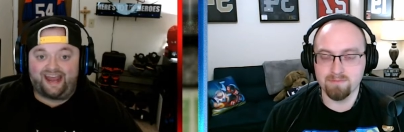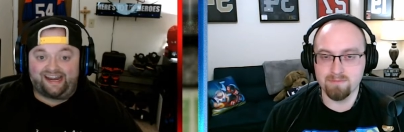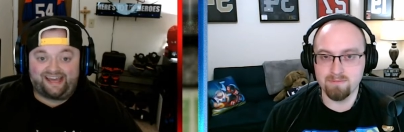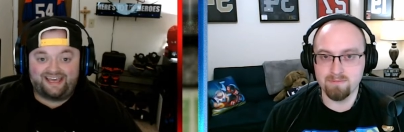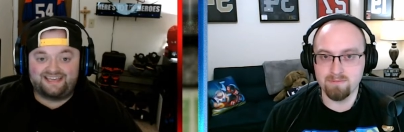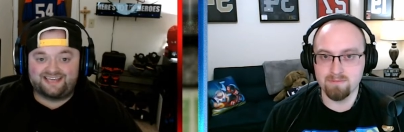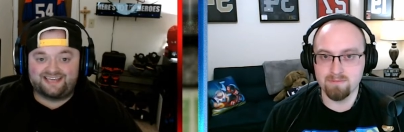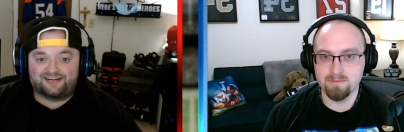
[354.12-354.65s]
Speaker 1: he
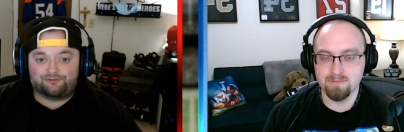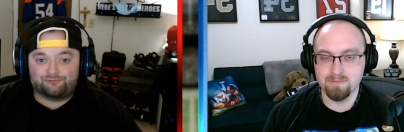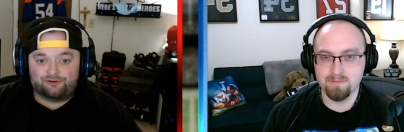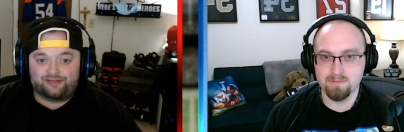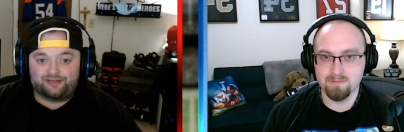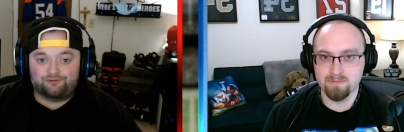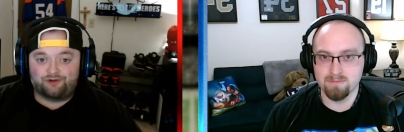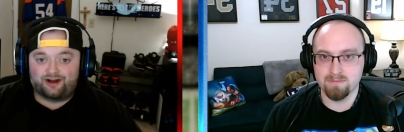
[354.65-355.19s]
set a
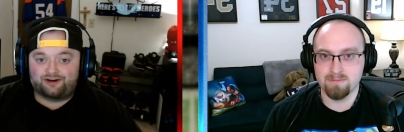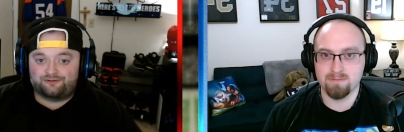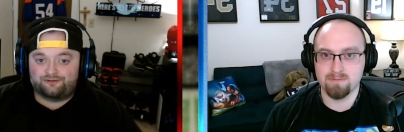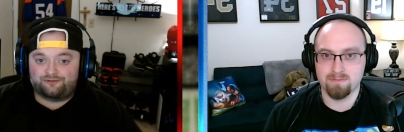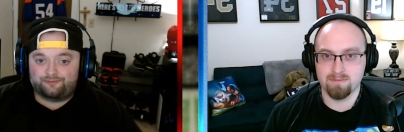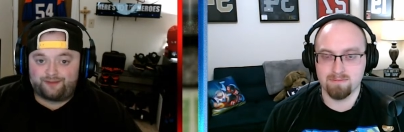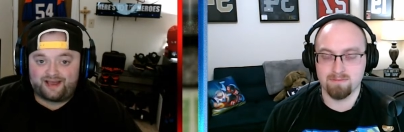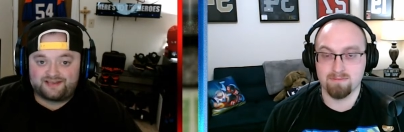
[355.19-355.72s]
rookie record for
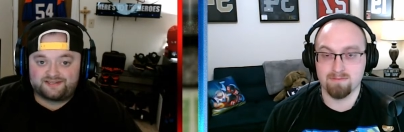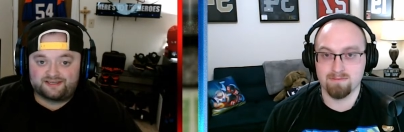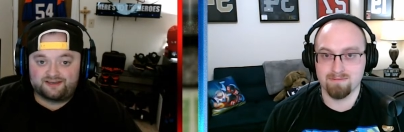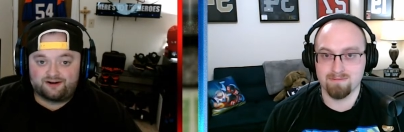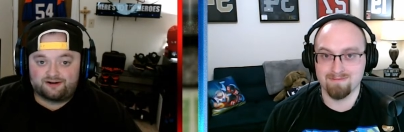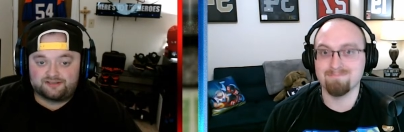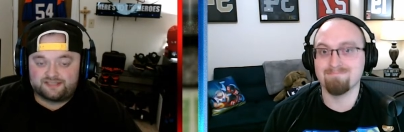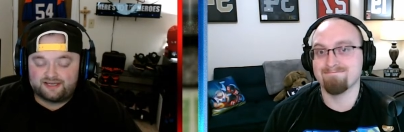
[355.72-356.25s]
passing
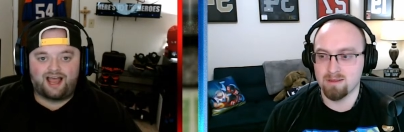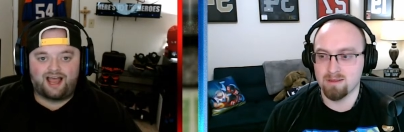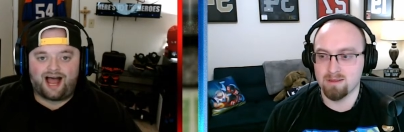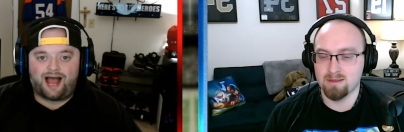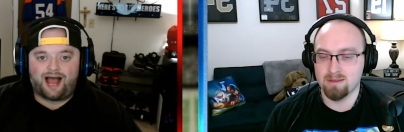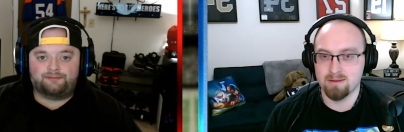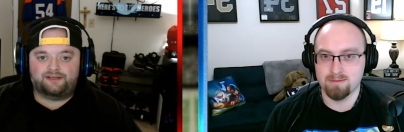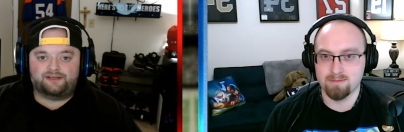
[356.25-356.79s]
yards.
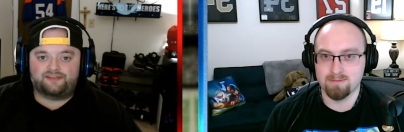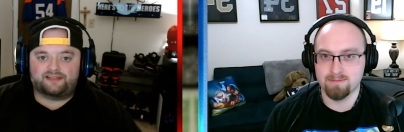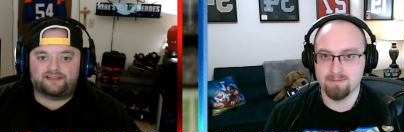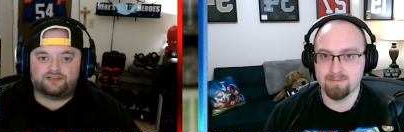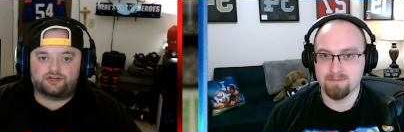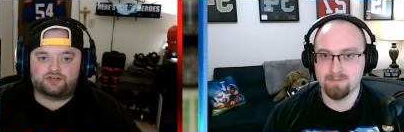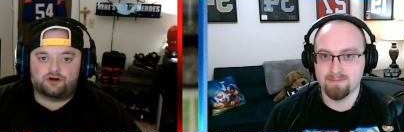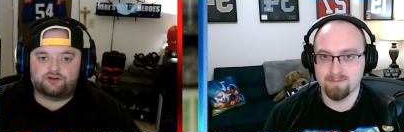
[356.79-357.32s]
I believe that the
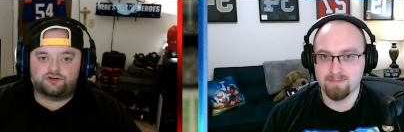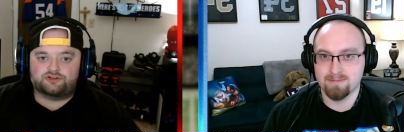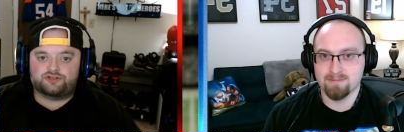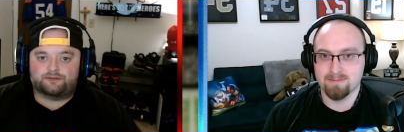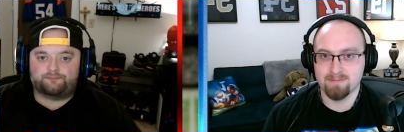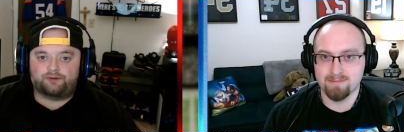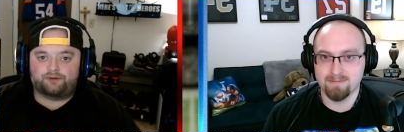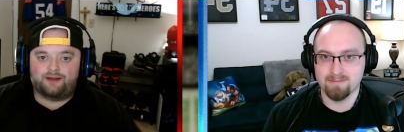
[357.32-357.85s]
Chargers are
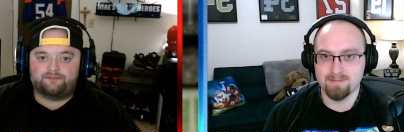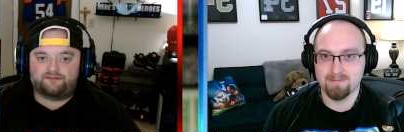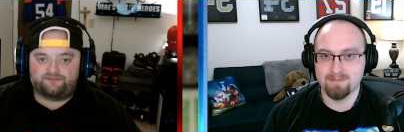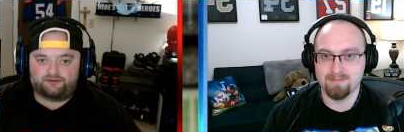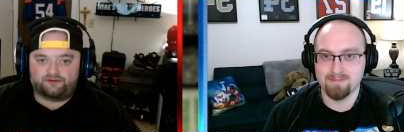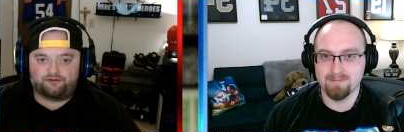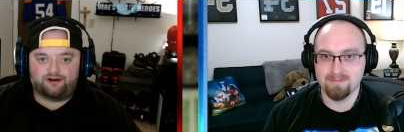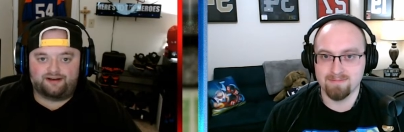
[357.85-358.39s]
primed for
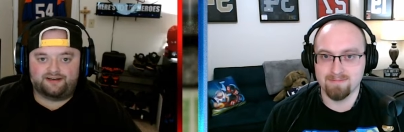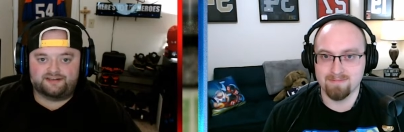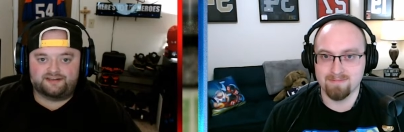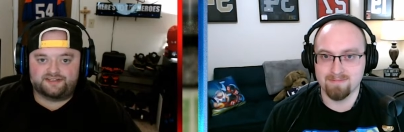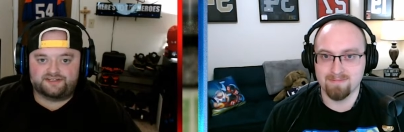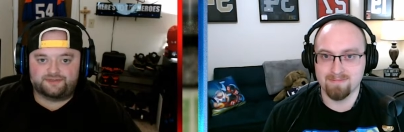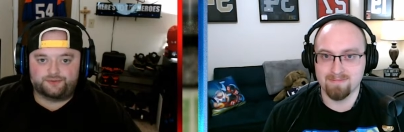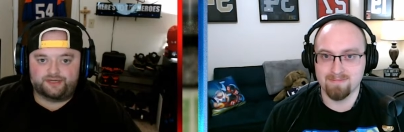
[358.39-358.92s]
greatness
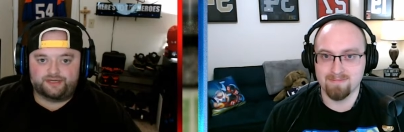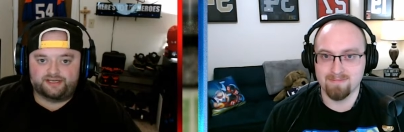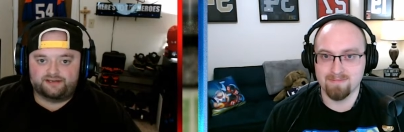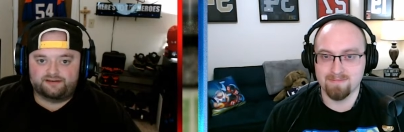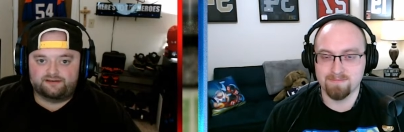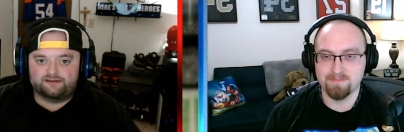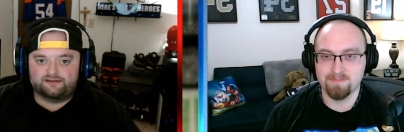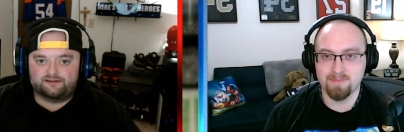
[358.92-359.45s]
this week.
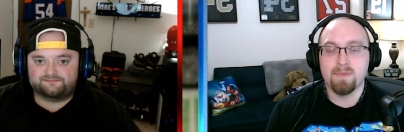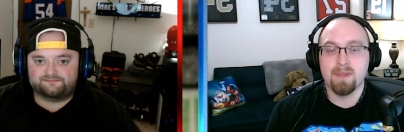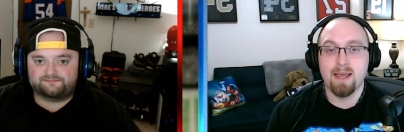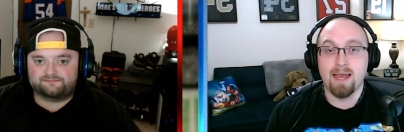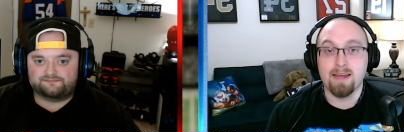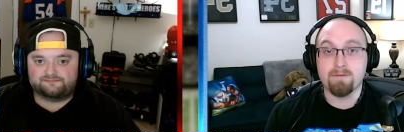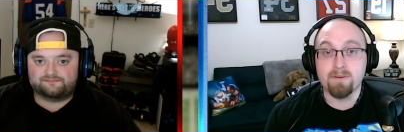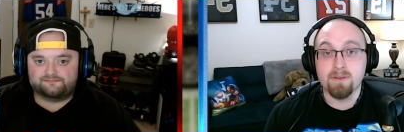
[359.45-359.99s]

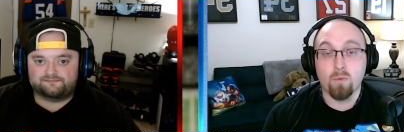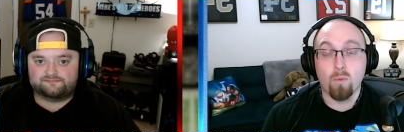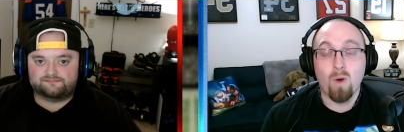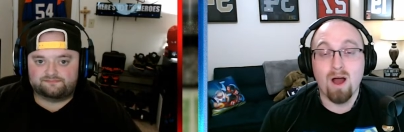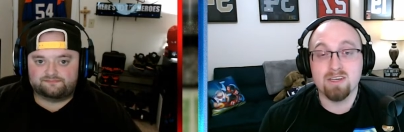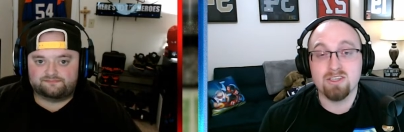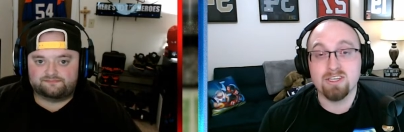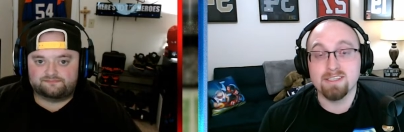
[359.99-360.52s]
And for the
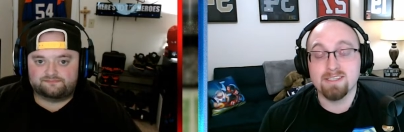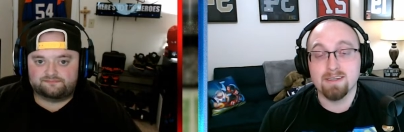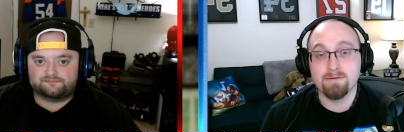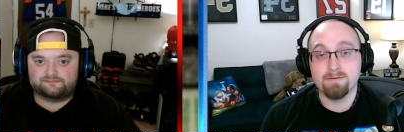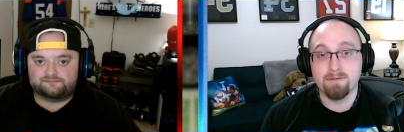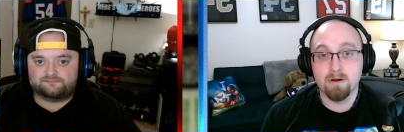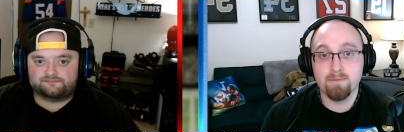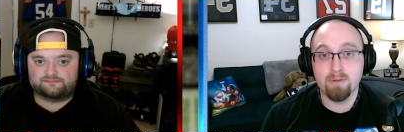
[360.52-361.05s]
Speaker 2: Washington
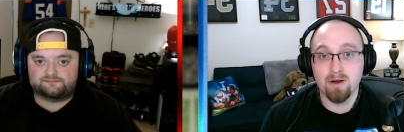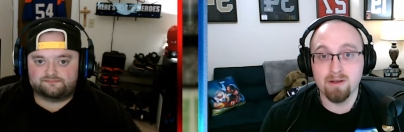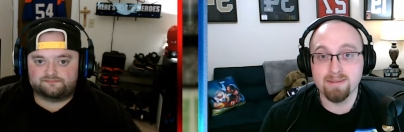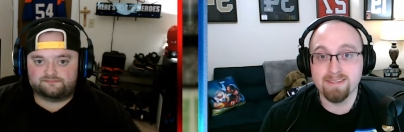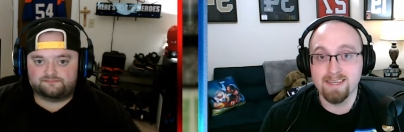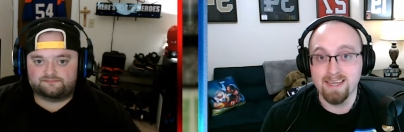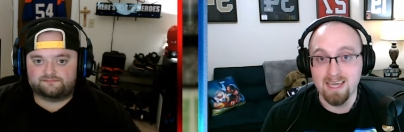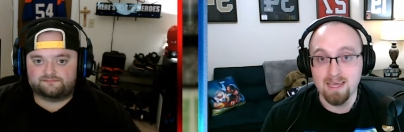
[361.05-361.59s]
football
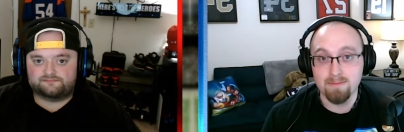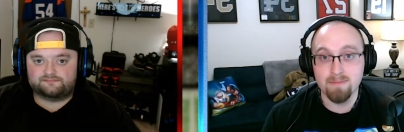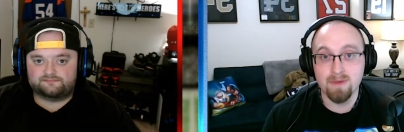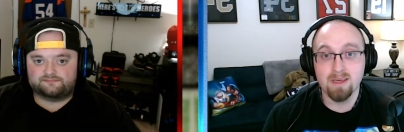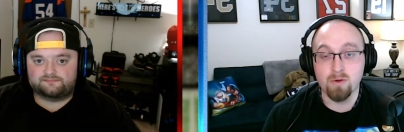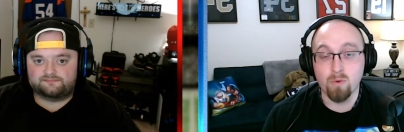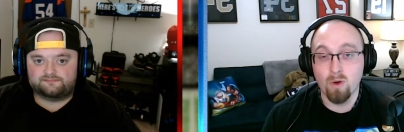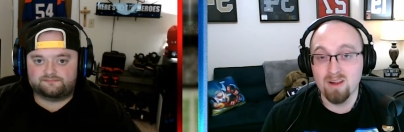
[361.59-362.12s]
team,
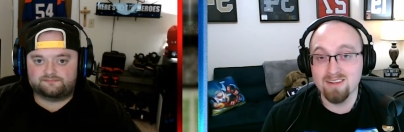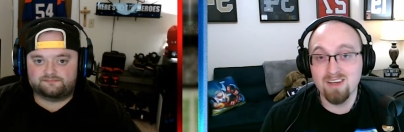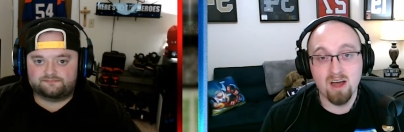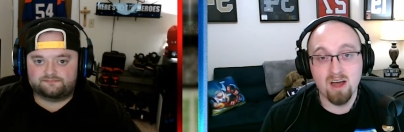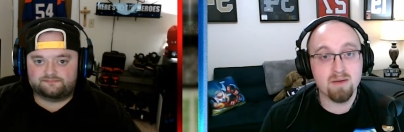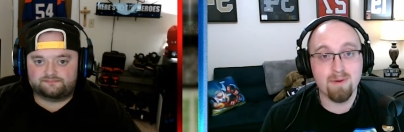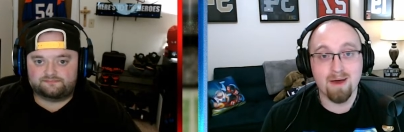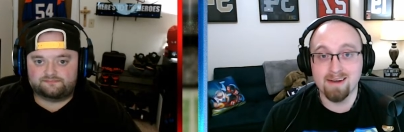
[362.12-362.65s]
you want to
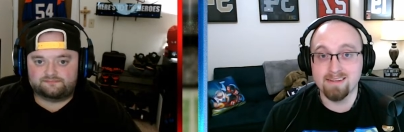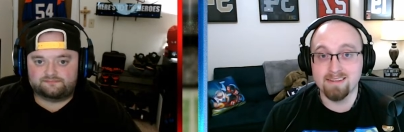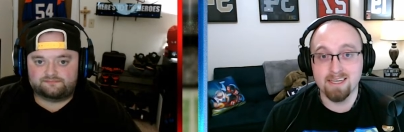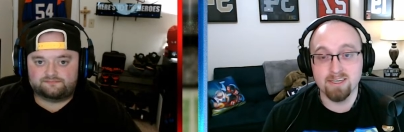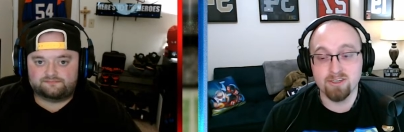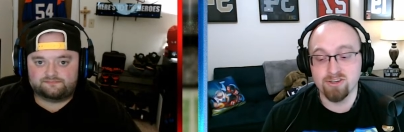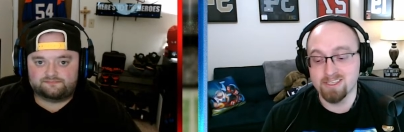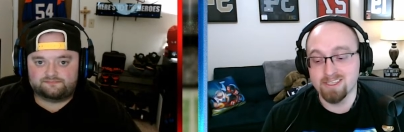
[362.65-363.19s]
talk about
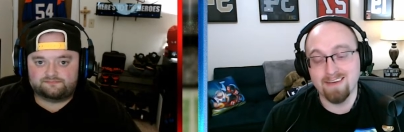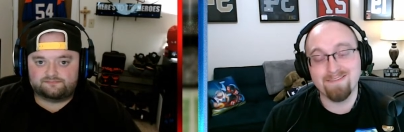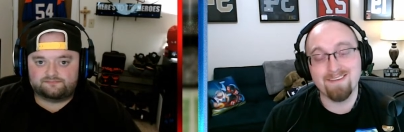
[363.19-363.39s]
additions. I've